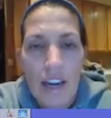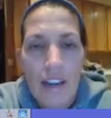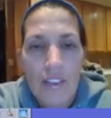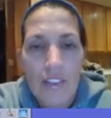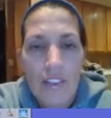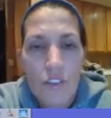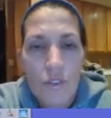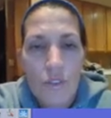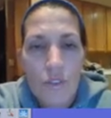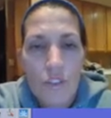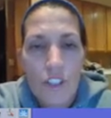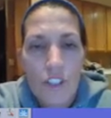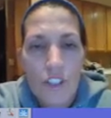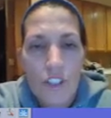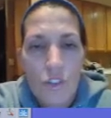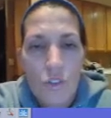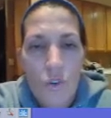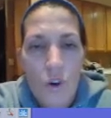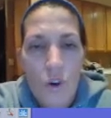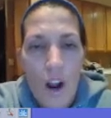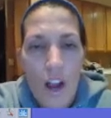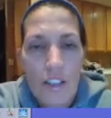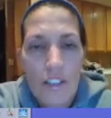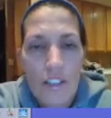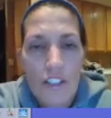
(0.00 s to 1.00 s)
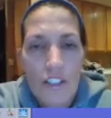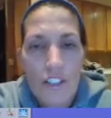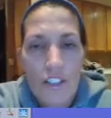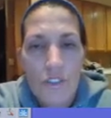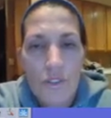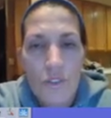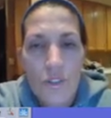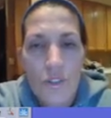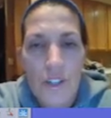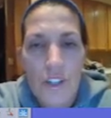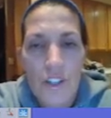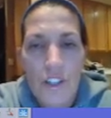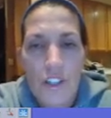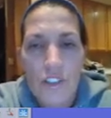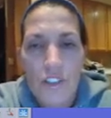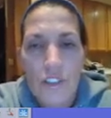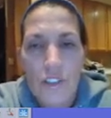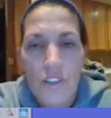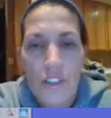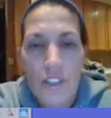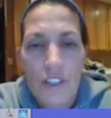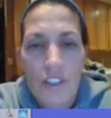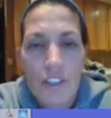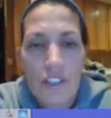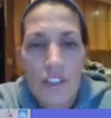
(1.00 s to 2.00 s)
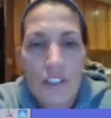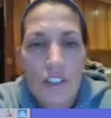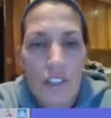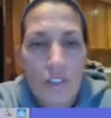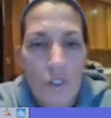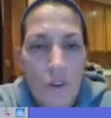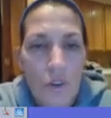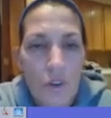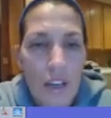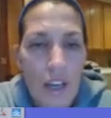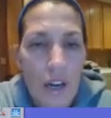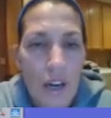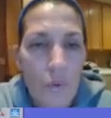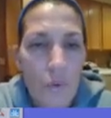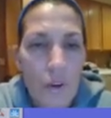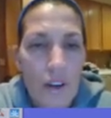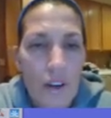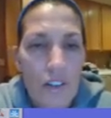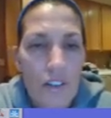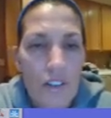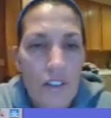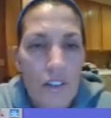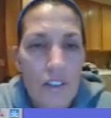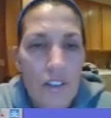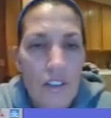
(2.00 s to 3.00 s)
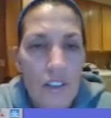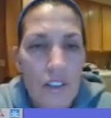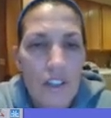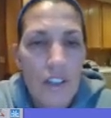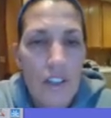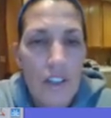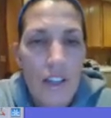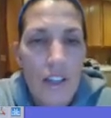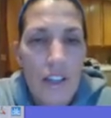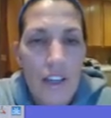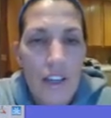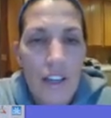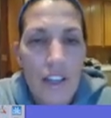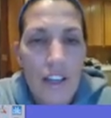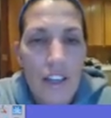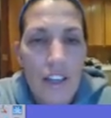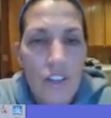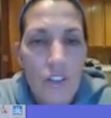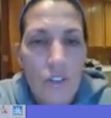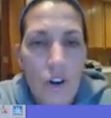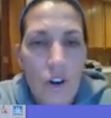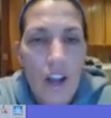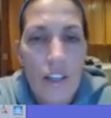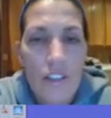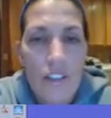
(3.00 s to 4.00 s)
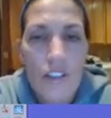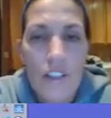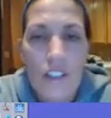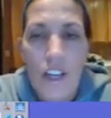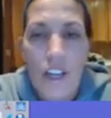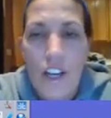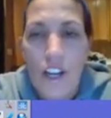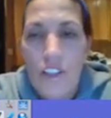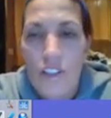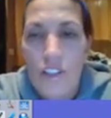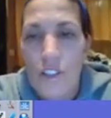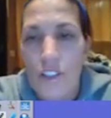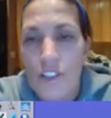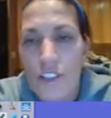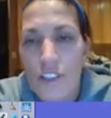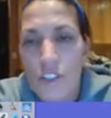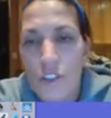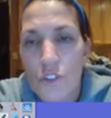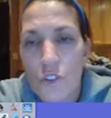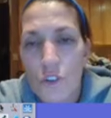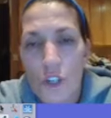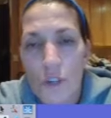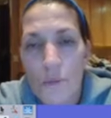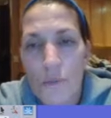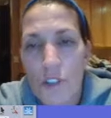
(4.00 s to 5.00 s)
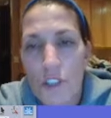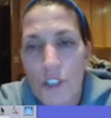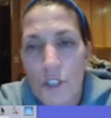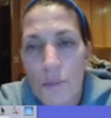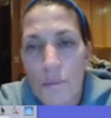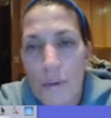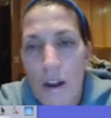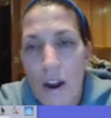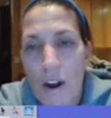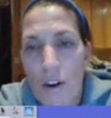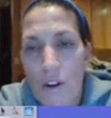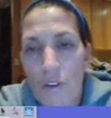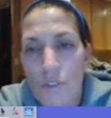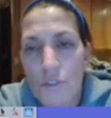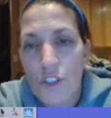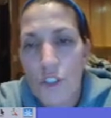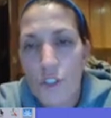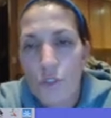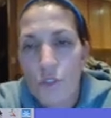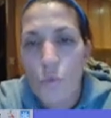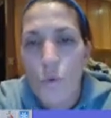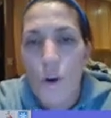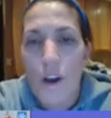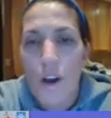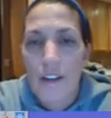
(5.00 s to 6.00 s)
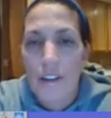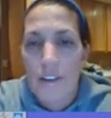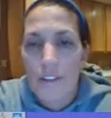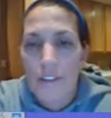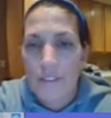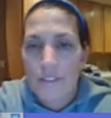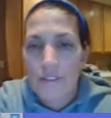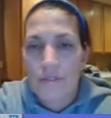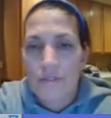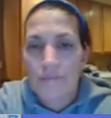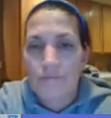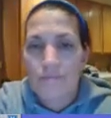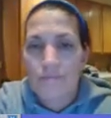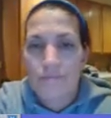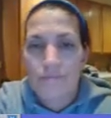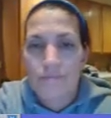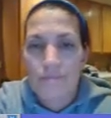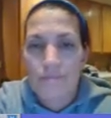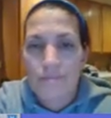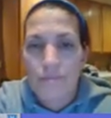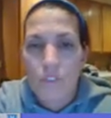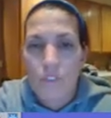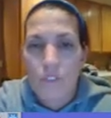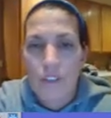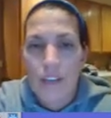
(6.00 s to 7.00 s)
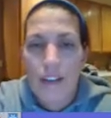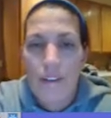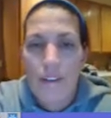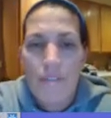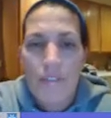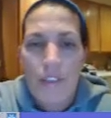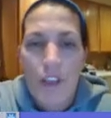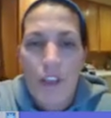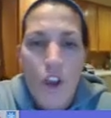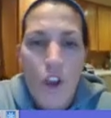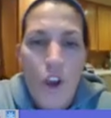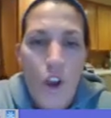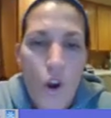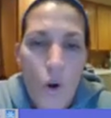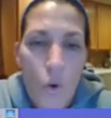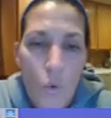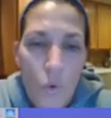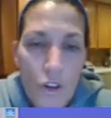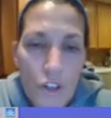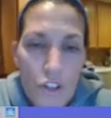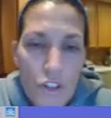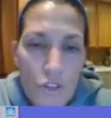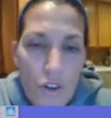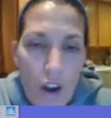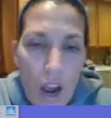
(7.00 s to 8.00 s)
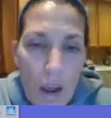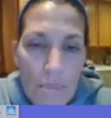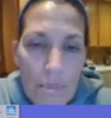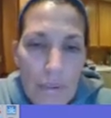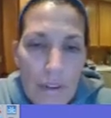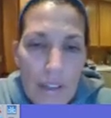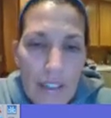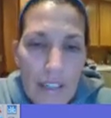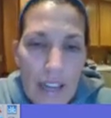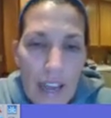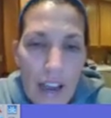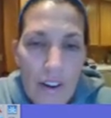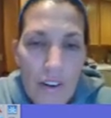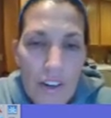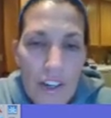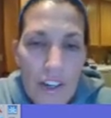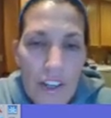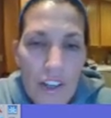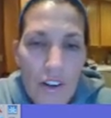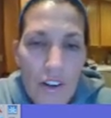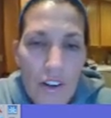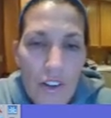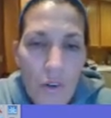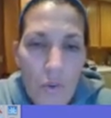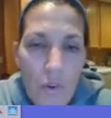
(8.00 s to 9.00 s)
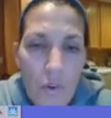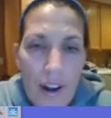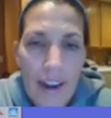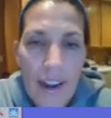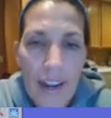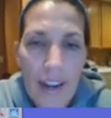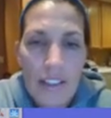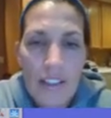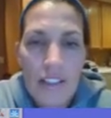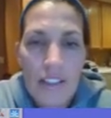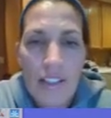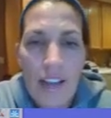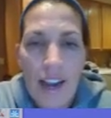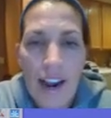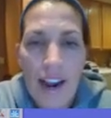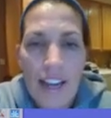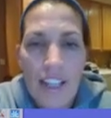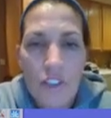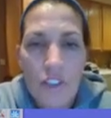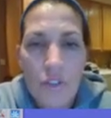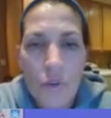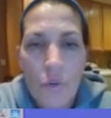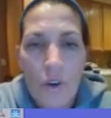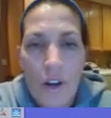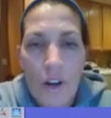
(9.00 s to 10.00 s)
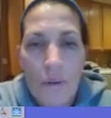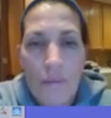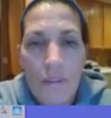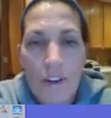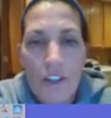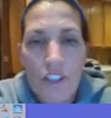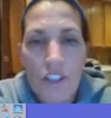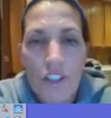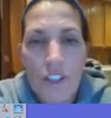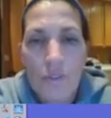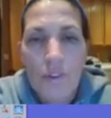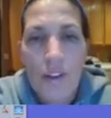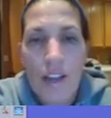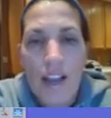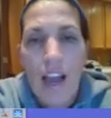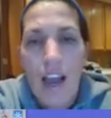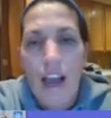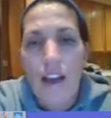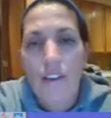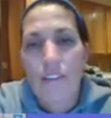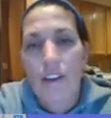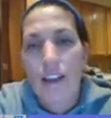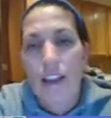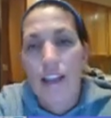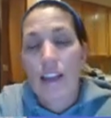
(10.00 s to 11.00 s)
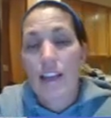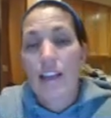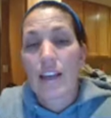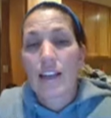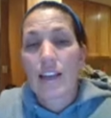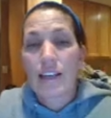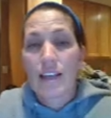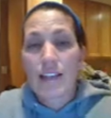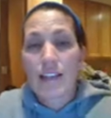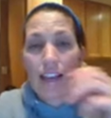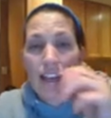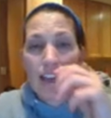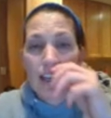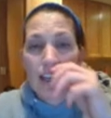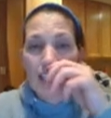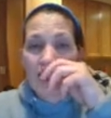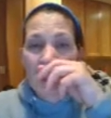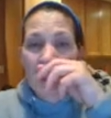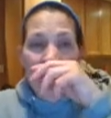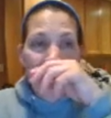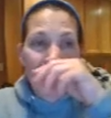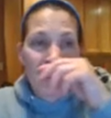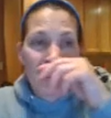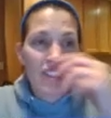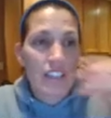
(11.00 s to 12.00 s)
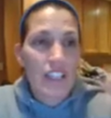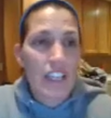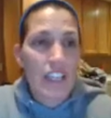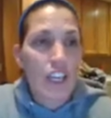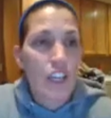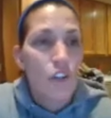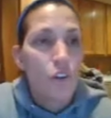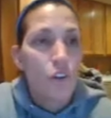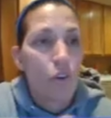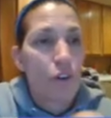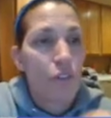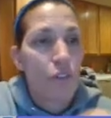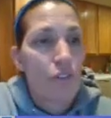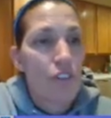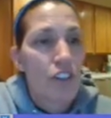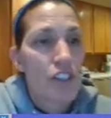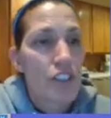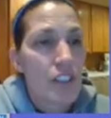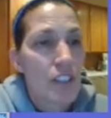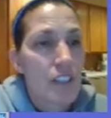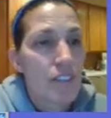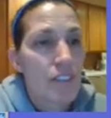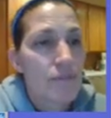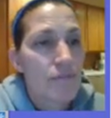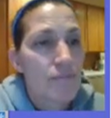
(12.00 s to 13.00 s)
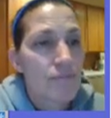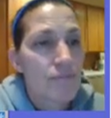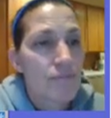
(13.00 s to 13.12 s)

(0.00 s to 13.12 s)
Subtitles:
And this one just crosses through here, so this is, so I've got a wiggle and I cross. So this is going to be just a power of just 1, okay? We're dropping down here on the right-hand side, so we want to make sure we have a negative leading coefficient,